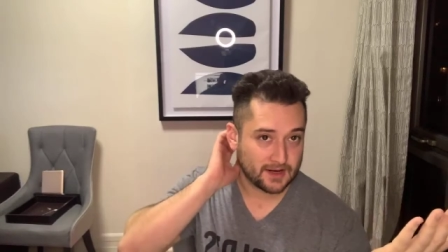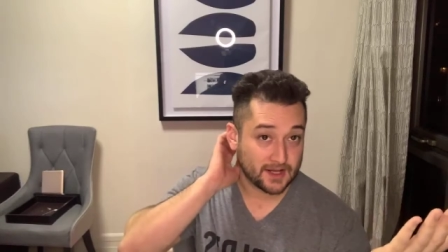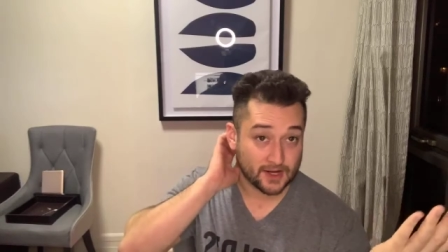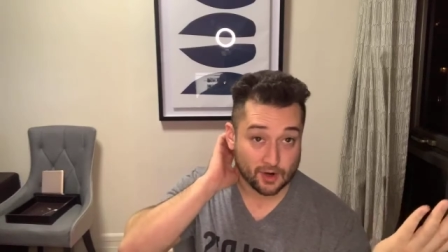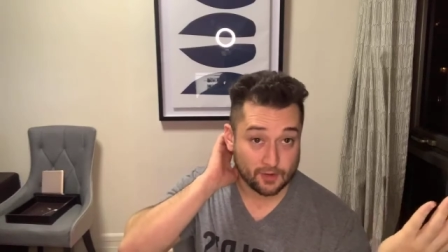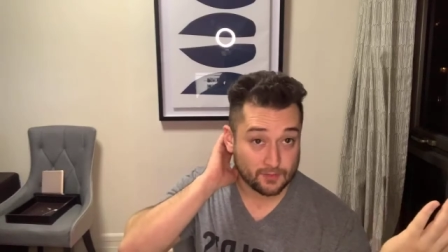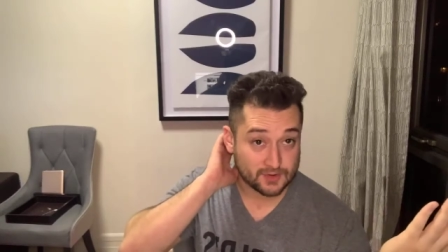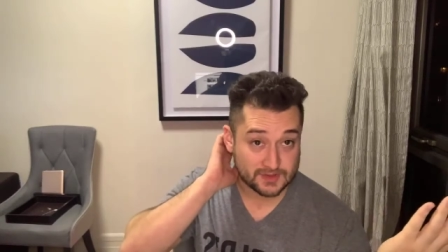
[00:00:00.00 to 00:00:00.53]
Like
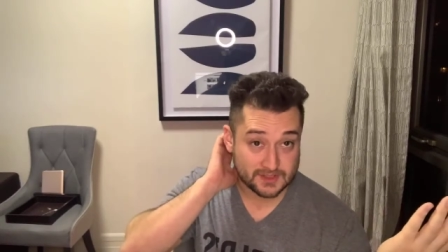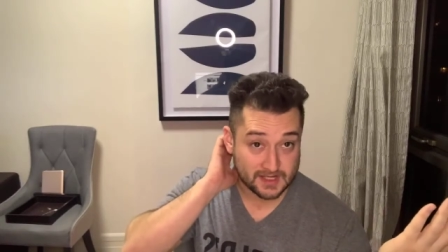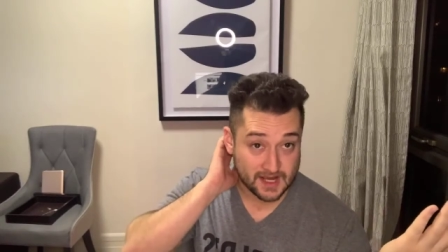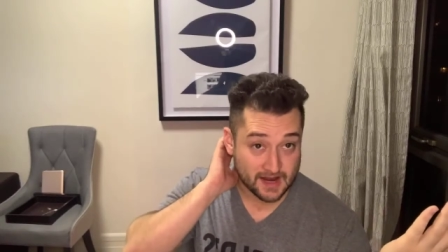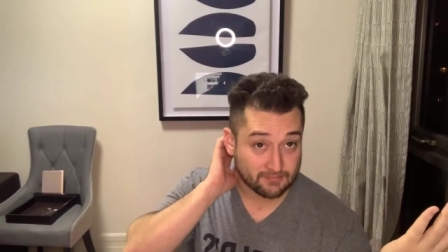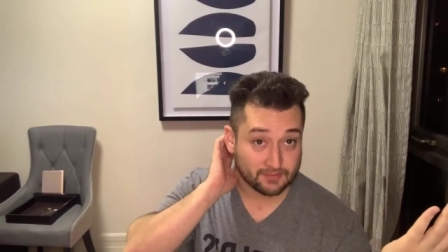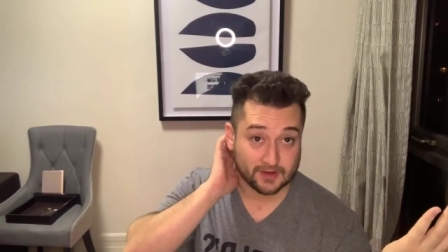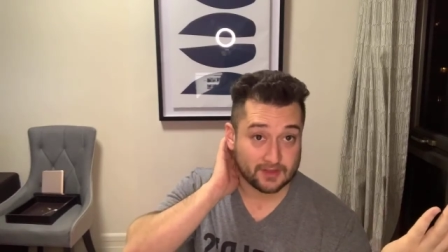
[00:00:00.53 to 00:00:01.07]
almost
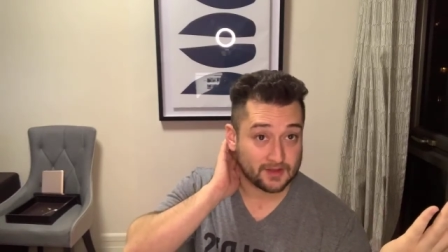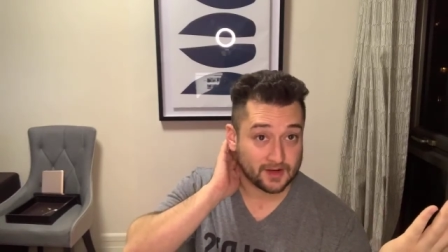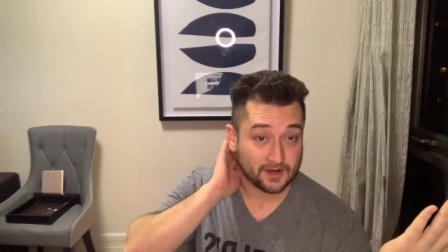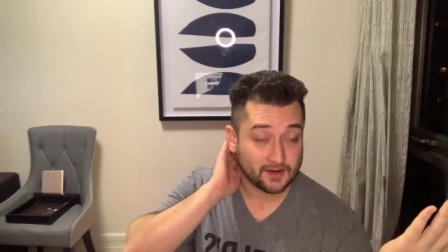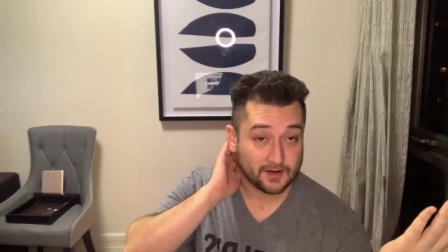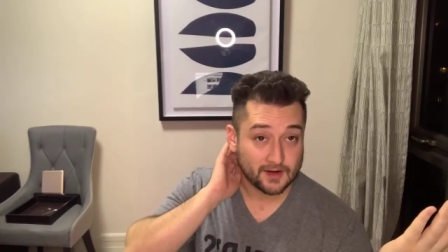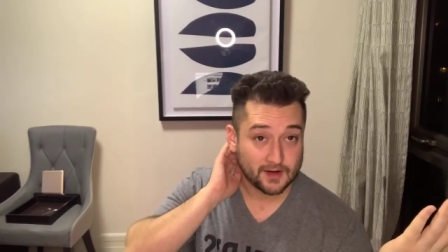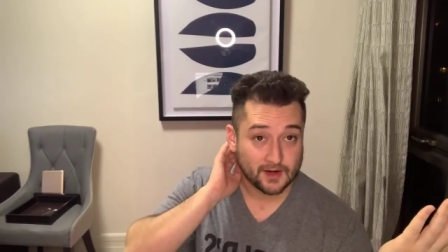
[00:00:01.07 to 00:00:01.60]
everything.
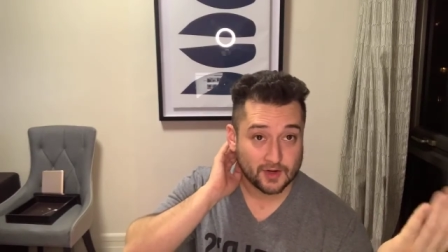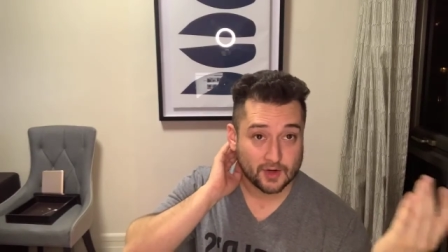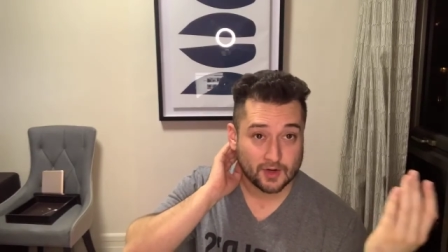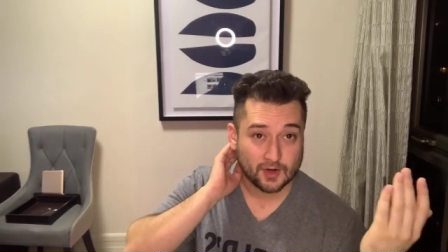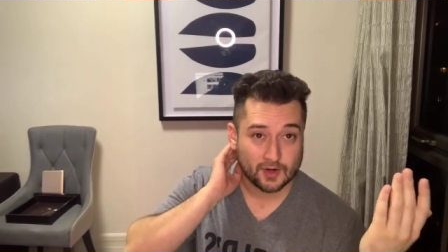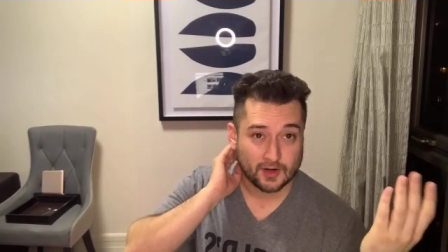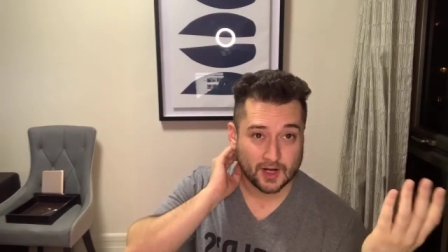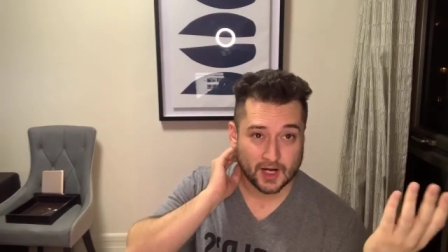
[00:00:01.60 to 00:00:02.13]

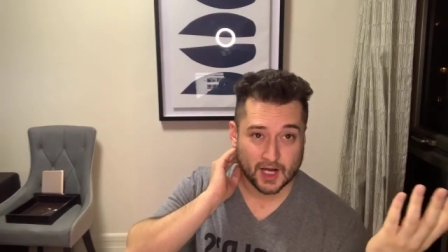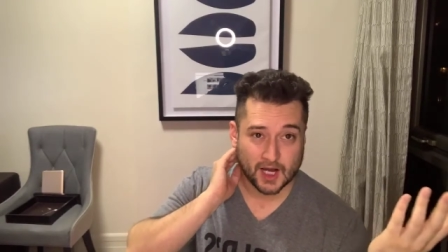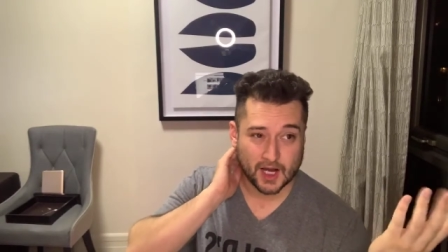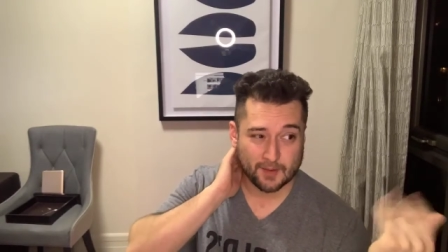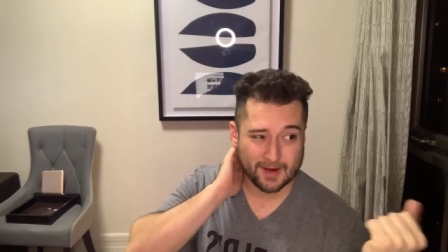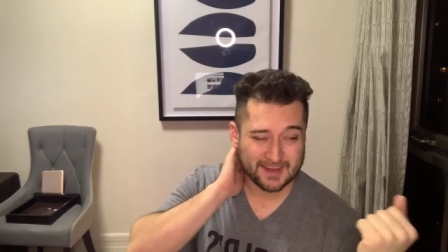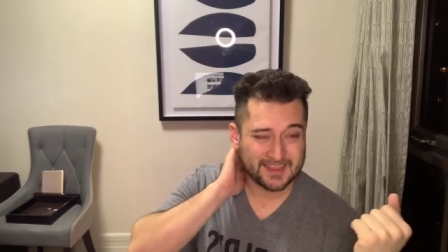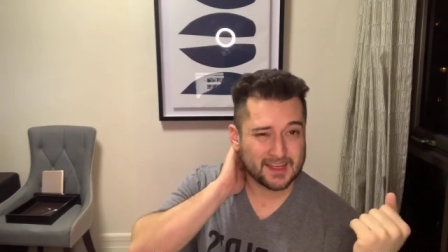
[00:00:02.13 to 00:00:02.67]
Um,
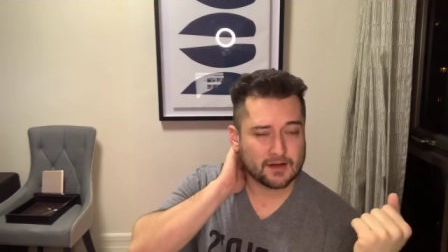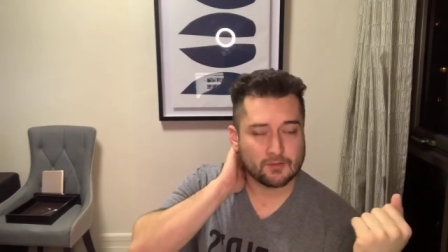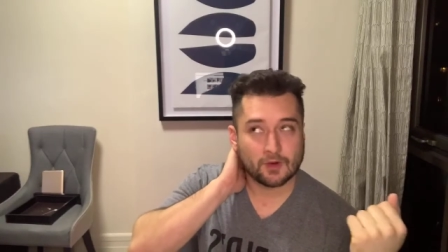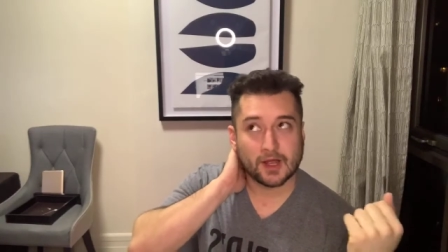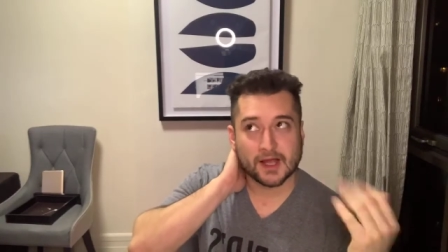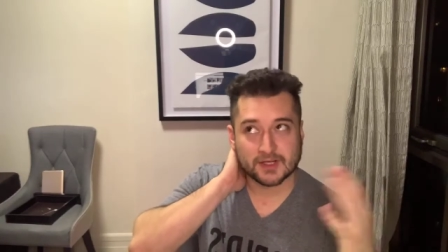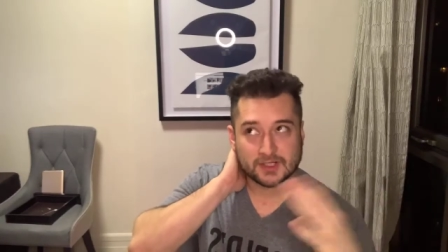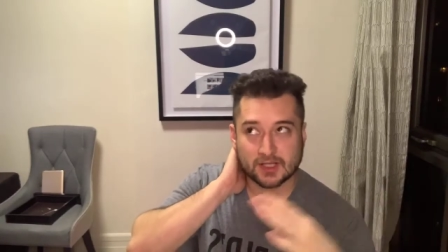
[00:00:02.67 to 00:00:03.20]
I think, well,
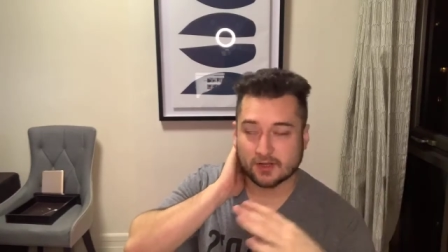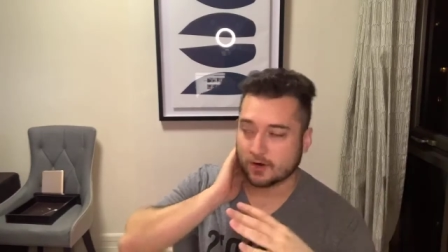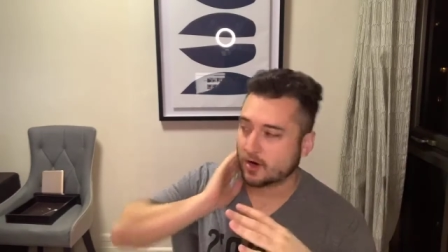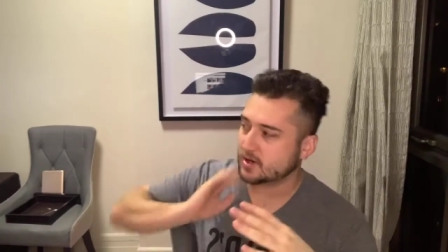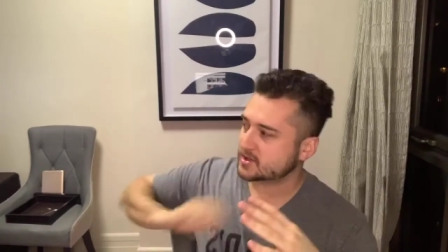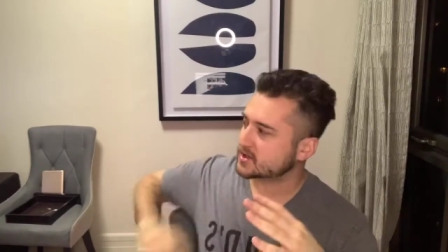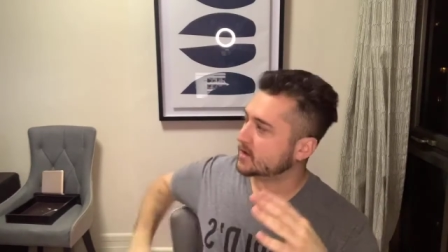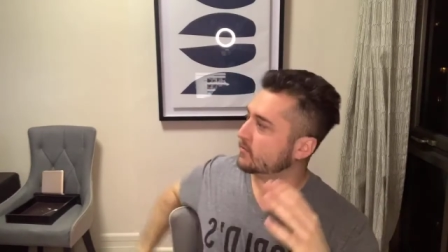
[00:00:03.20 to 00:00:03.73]
actually, there
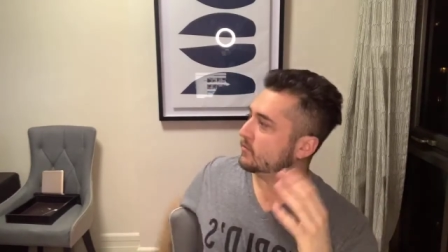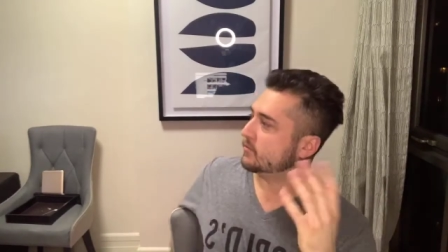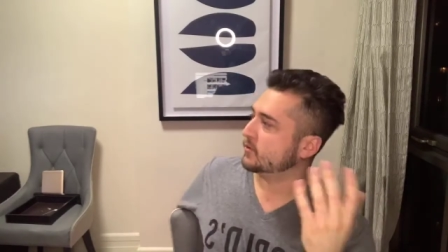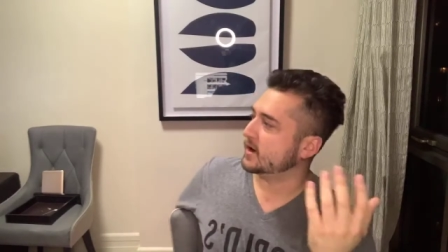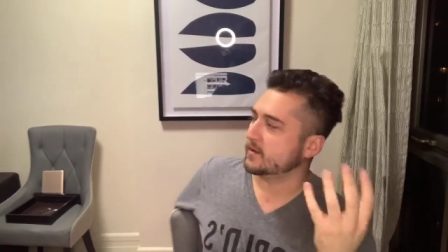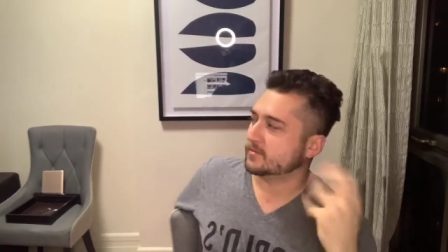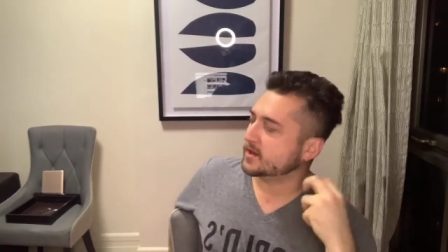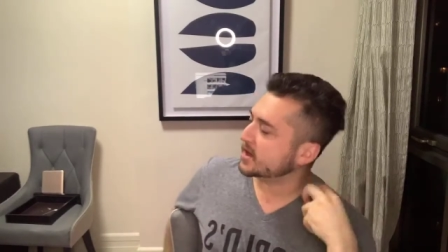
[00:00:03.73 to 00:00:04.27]
are some, when
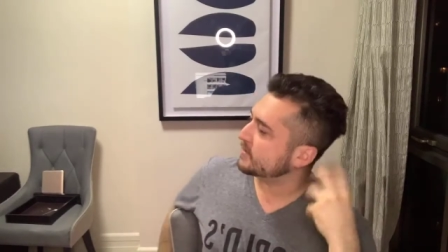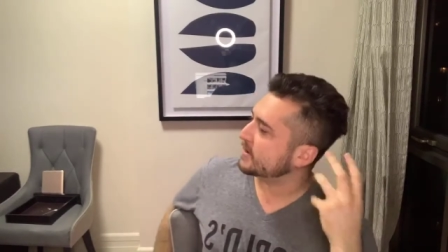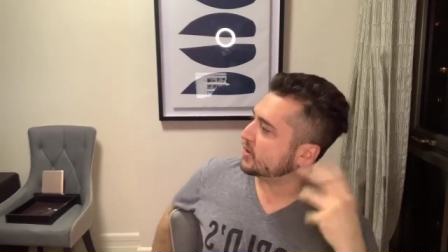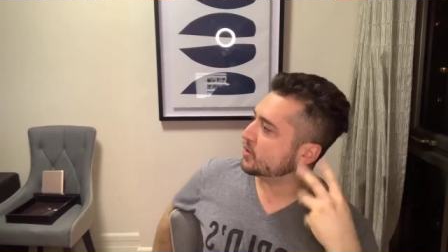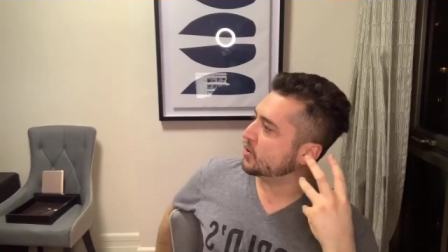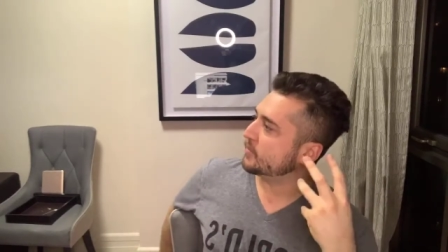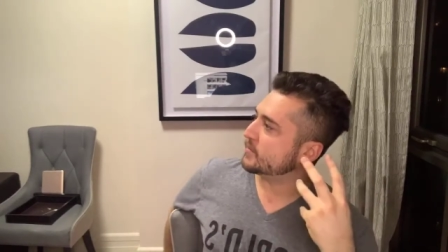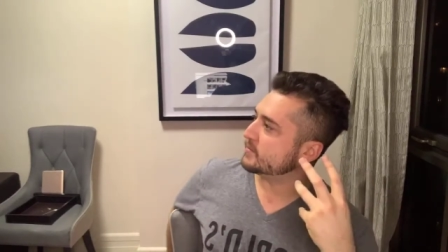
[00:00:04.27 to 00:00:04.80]
I'm thinking about
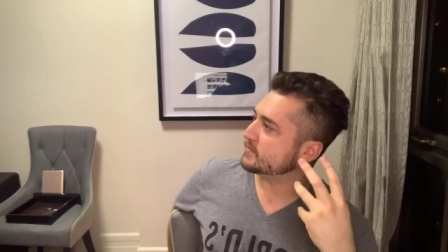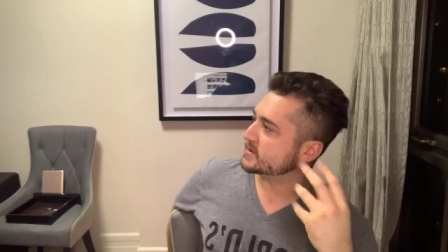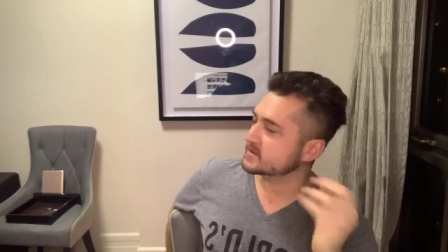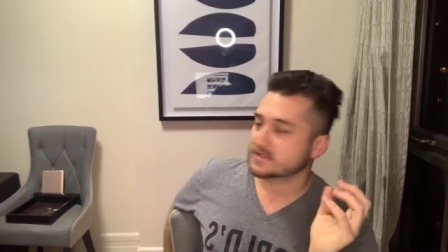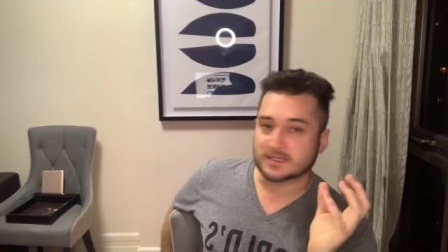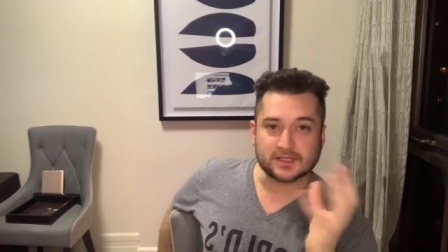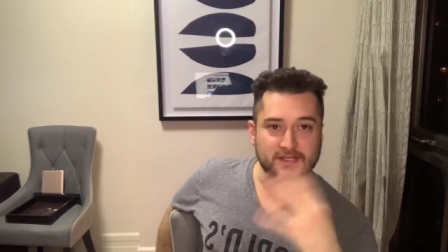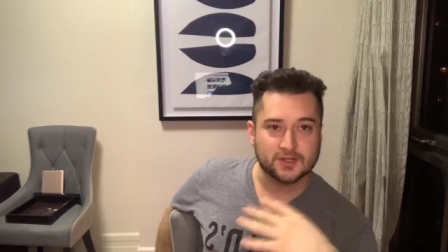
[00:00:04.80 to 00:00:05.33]
open
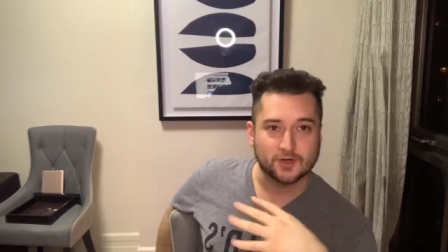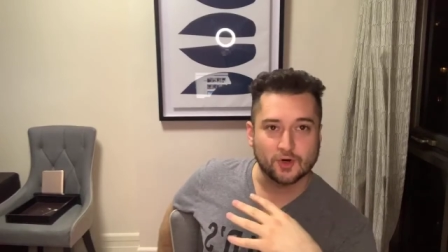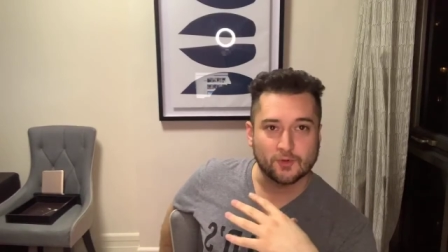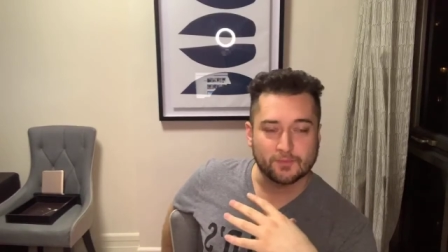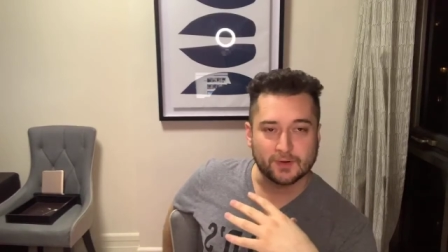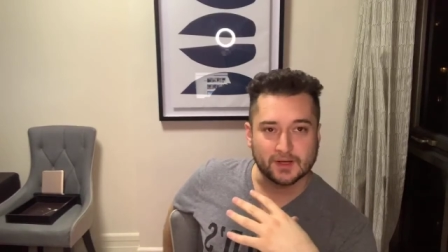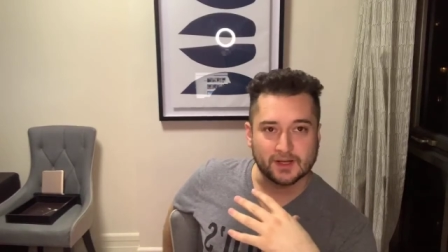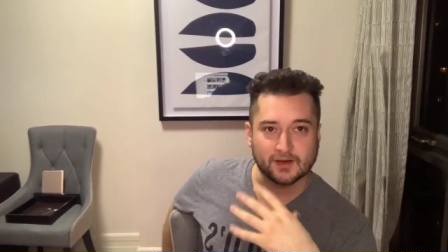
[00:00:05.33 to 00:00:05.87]
businesses that are
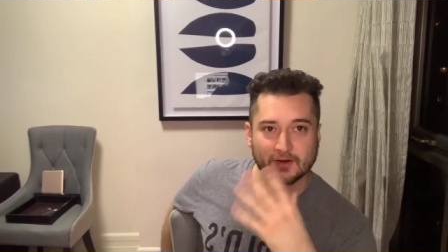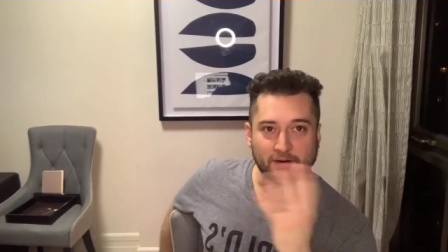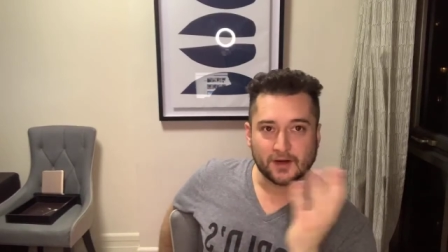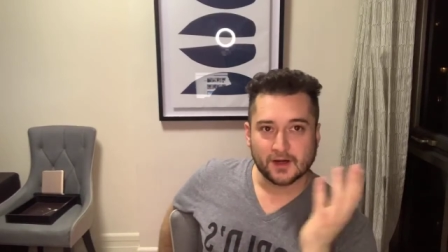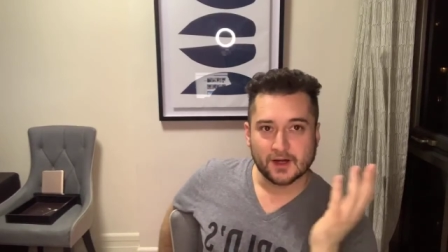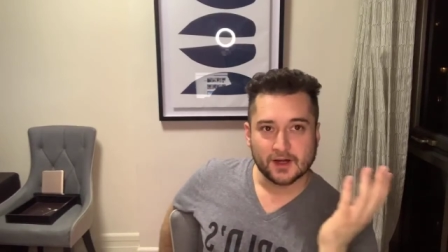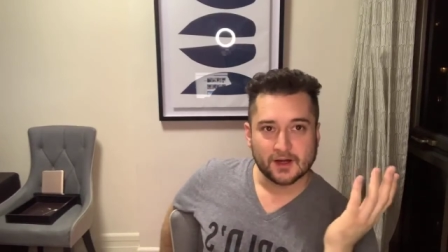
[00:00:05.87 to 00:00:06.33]
open here,